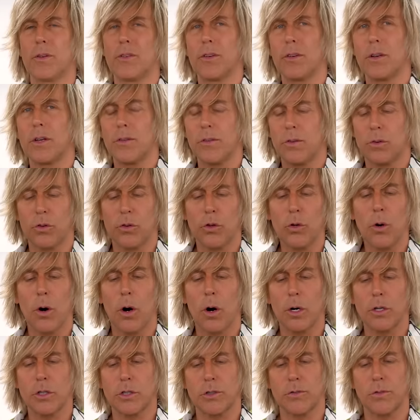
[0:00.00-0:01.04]
It just gives too
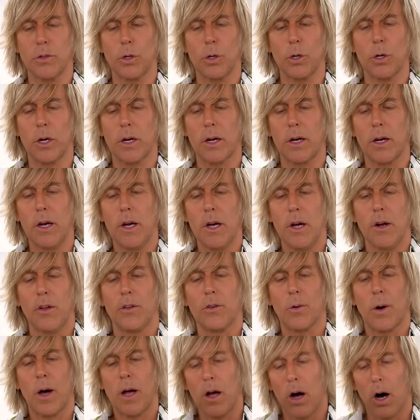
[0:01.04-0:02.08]
harsh of a look.
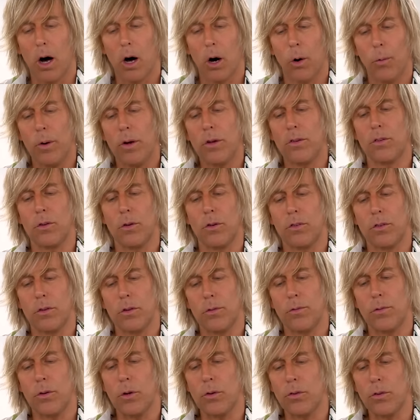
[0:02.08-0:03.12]
So I always use the
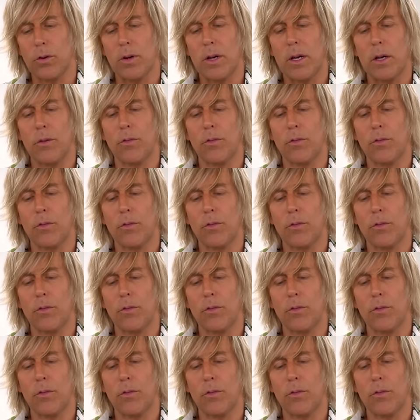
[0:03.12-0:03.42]
diffuser,